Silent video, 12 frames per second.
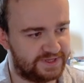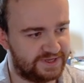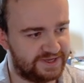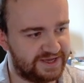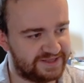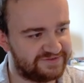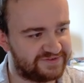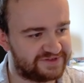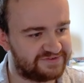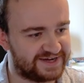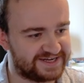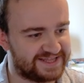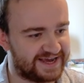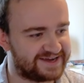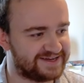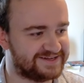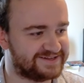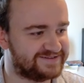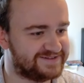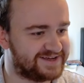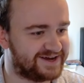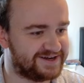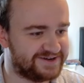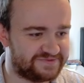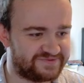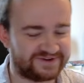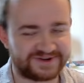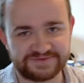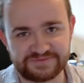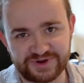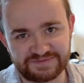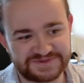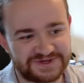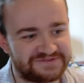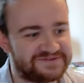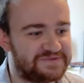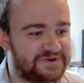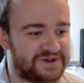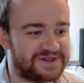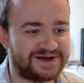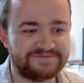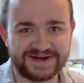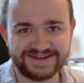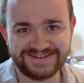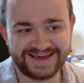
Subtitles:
Yeah, the Vanderdecken kind of fucking popped off. I'm not gonna lie, man.